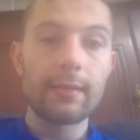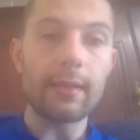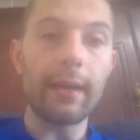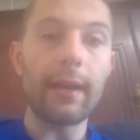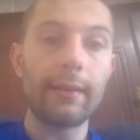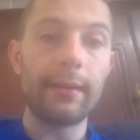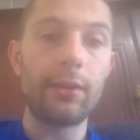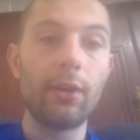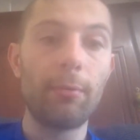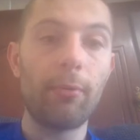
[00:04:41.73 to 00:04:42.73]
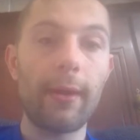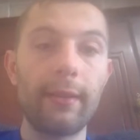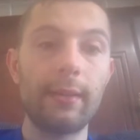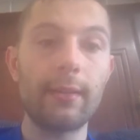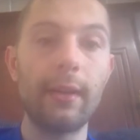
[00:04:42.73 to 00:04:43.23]
Cyathea cooperi.
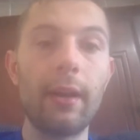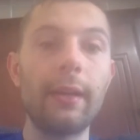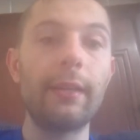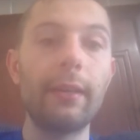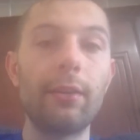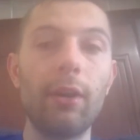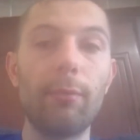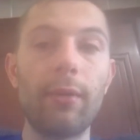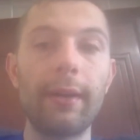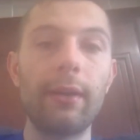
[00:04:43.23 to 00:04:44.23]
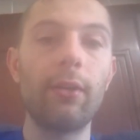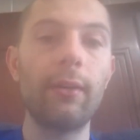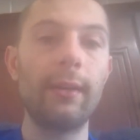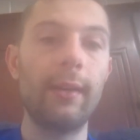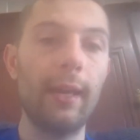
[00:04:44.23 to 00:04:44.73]
The Cyathea cooperi can
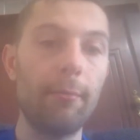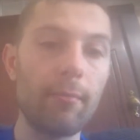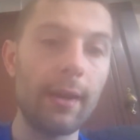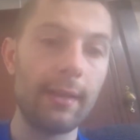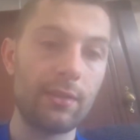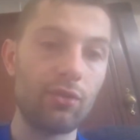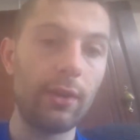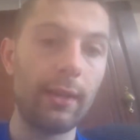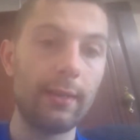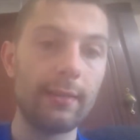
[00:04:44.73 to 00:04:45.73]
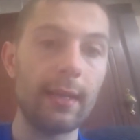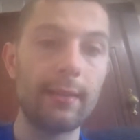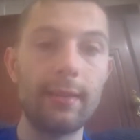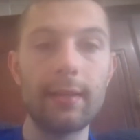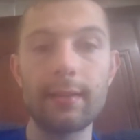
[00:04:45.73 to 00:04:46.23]
only take -3
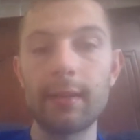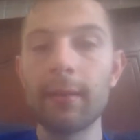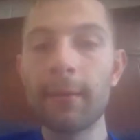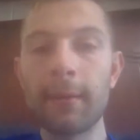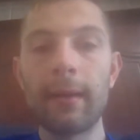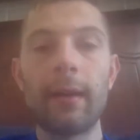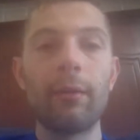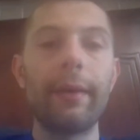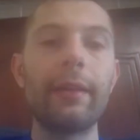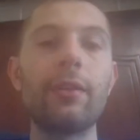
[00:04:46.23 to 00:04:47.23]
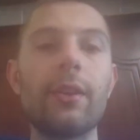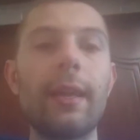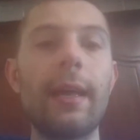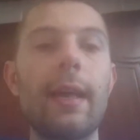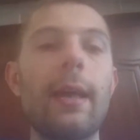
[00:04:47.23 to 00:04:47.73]
Celsius, which
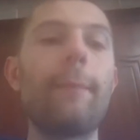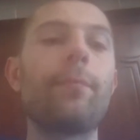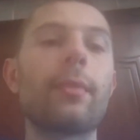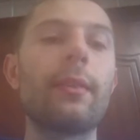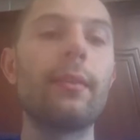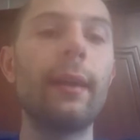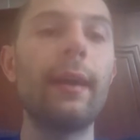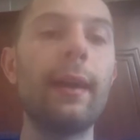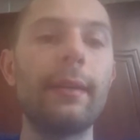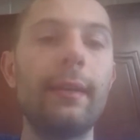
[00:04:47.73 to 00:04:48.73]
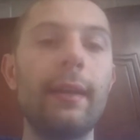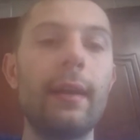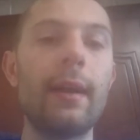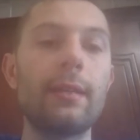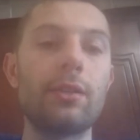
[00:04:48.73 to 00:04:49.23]
the Cyathea
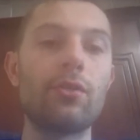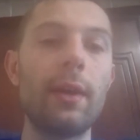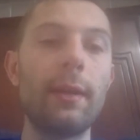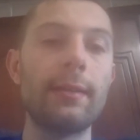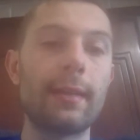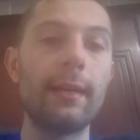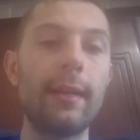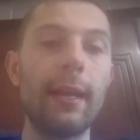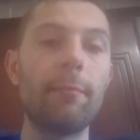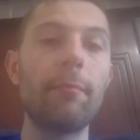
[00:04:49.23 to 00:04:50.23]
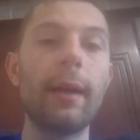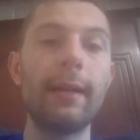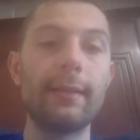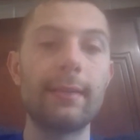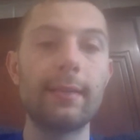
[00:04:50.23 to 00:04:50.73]
australis can take
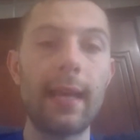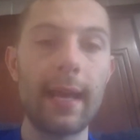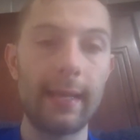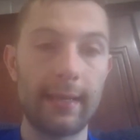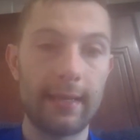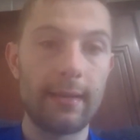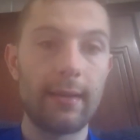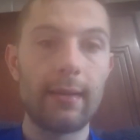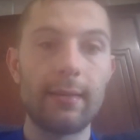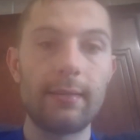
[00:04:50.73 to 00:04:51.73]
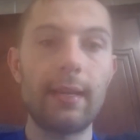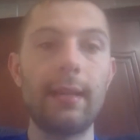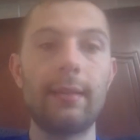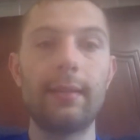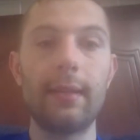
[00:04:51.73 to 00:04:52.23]
-10
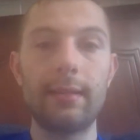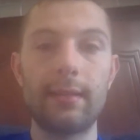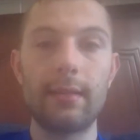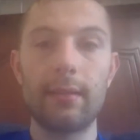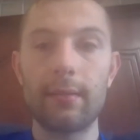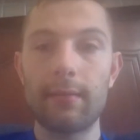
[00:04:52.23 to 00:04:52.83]
Celsius.